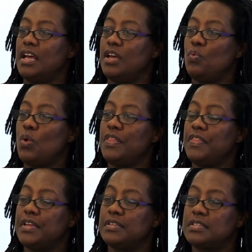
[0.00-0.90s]
In one
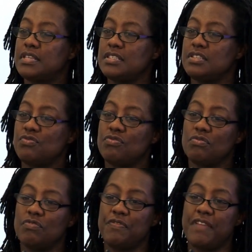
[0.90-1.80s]
that doesn't
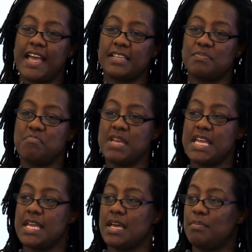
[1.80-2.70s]
reflect
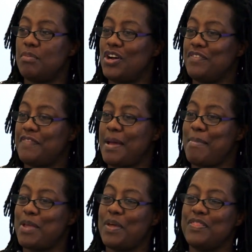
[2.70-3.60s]
me and my
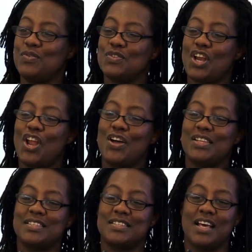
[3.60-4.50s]
family. When those
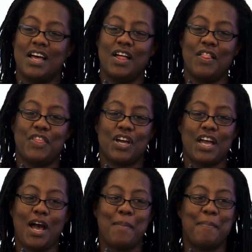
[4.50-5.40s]
clients that
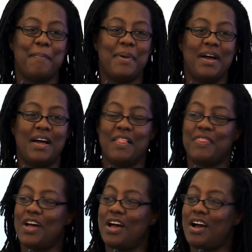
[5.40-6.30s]
come
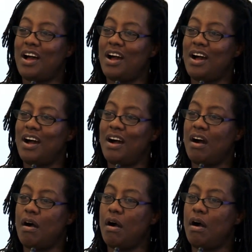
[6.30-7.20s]
that
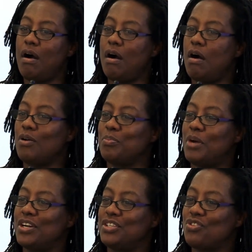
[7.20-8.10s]
aren't
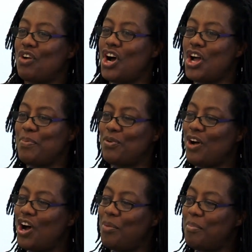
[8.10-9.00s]
my tribe or
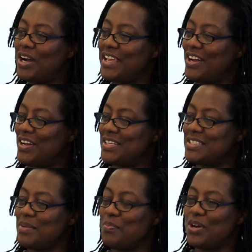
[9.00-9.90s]
aren't my kind of
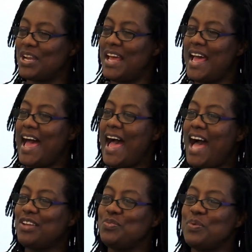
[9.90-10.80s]
someone,
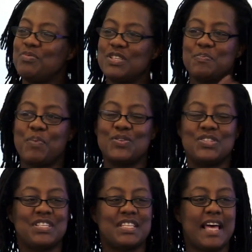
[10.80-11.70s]
how do we
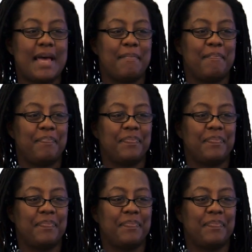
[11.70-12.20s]
respond to them?